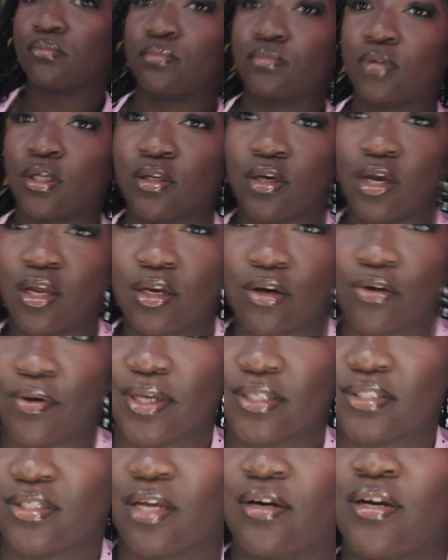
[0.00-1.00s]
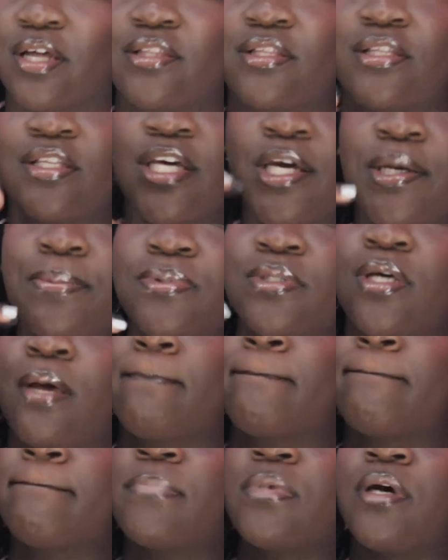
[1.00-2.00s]
I look kind of crazy. I don't like the lips.
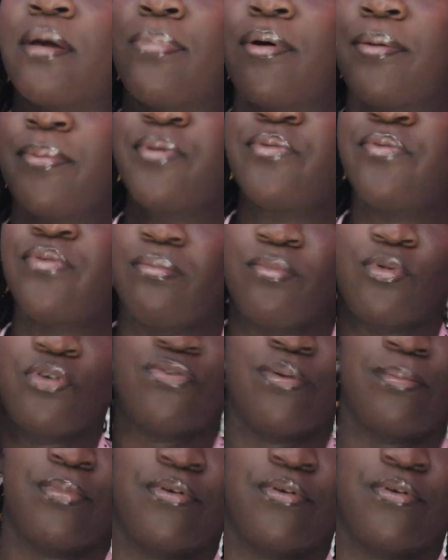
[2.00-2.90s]
I'm probably gonna remove them